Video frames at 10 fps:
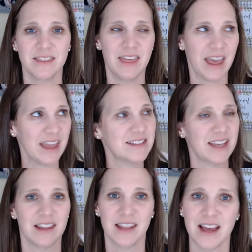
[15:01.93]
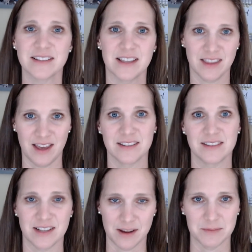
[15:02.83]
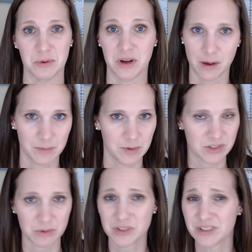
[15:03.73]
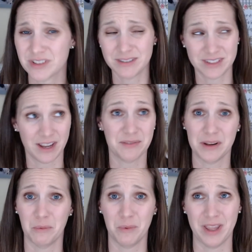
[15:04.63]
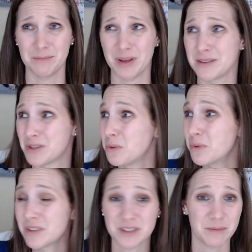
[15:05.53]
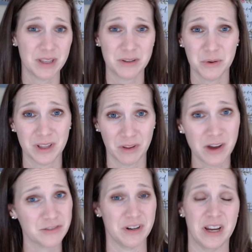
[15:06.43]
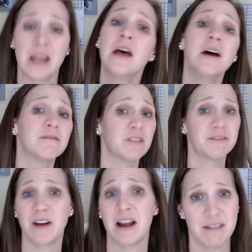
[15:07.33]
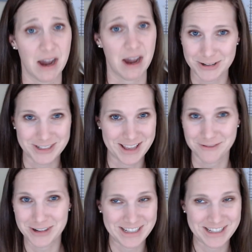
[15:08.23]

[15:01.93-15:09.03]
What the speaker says: they take less and less time to accomplish, which is a definite win, because who wants to be doing laundry for 5 hours every